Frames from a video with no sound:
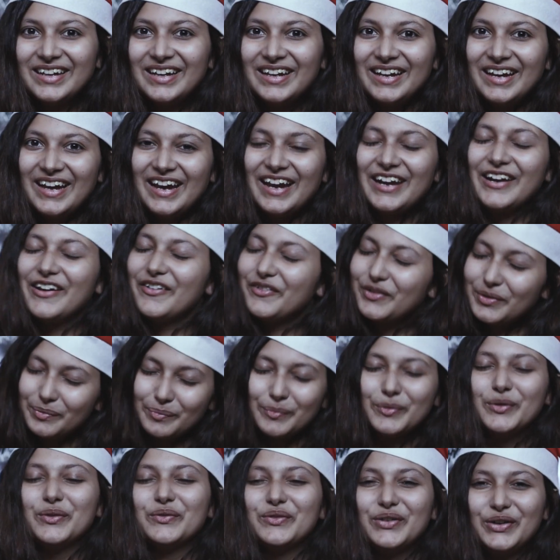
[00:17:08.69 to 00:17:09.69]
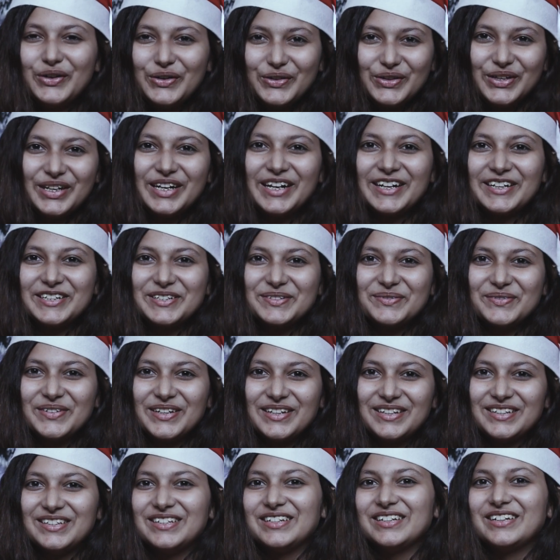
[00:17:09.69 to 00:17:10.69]
and you have to move on to the next
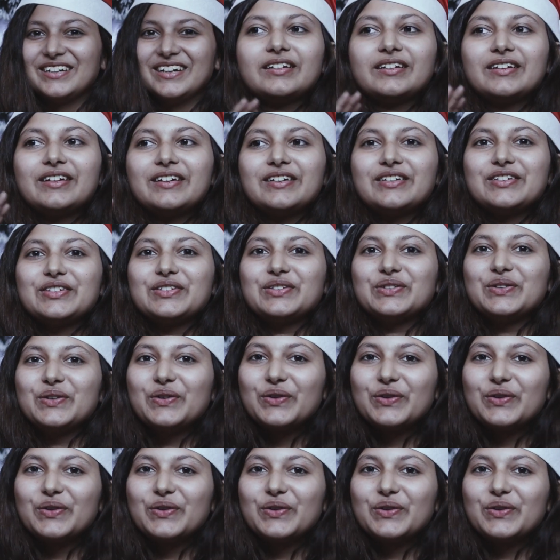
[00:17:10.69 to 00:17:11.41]
picture. So